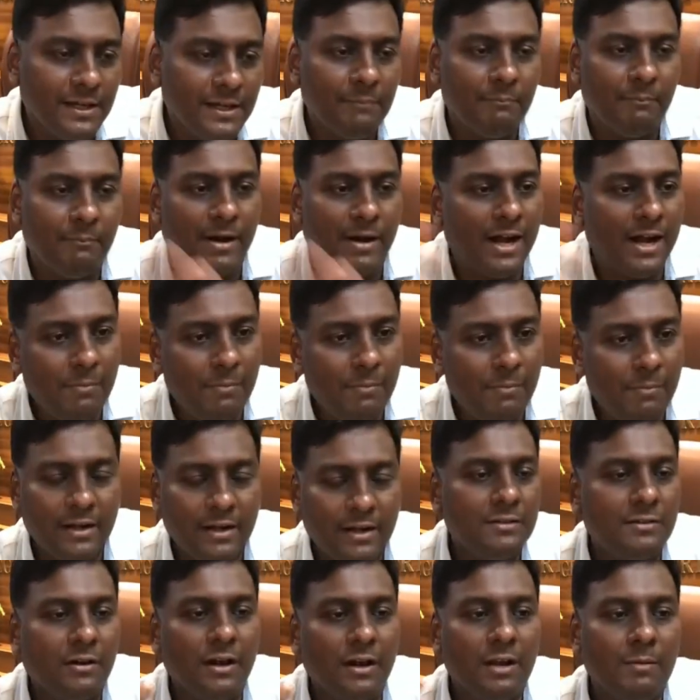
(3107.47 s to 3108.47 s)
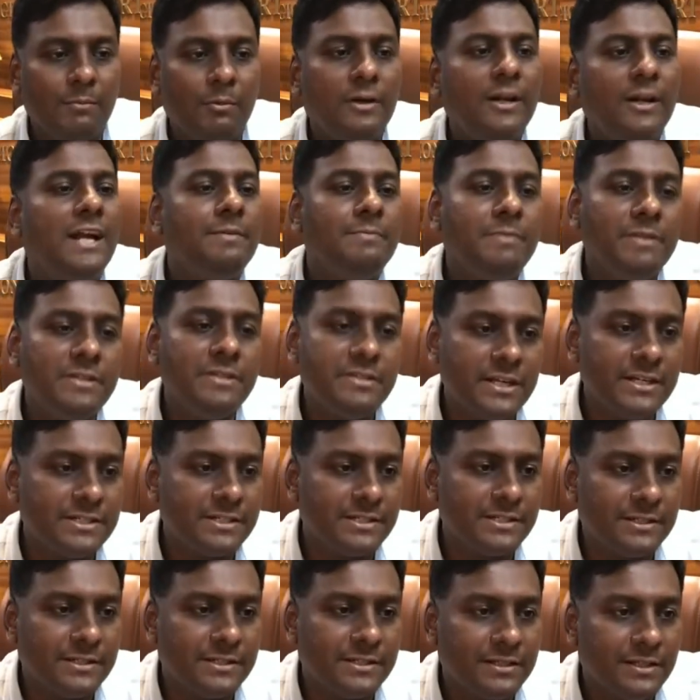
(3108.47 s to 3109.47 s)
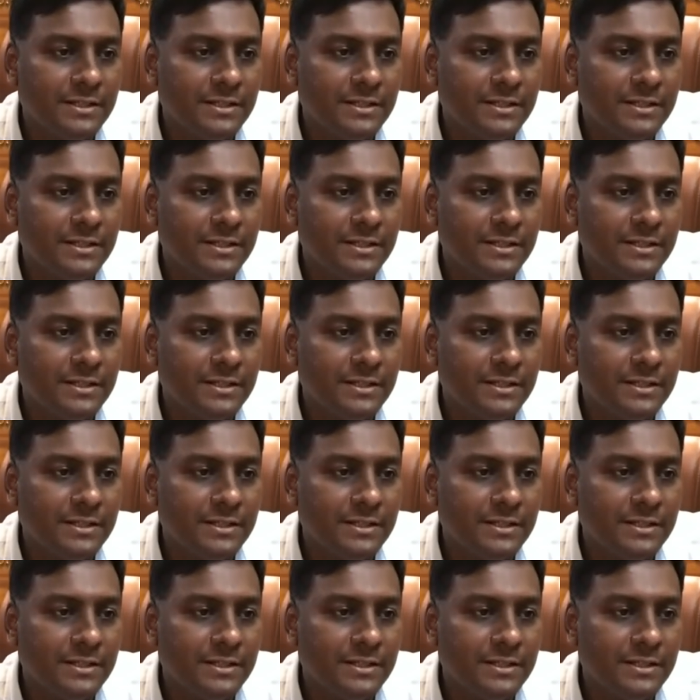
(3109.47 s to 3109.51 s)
Mahabharata is all about administration.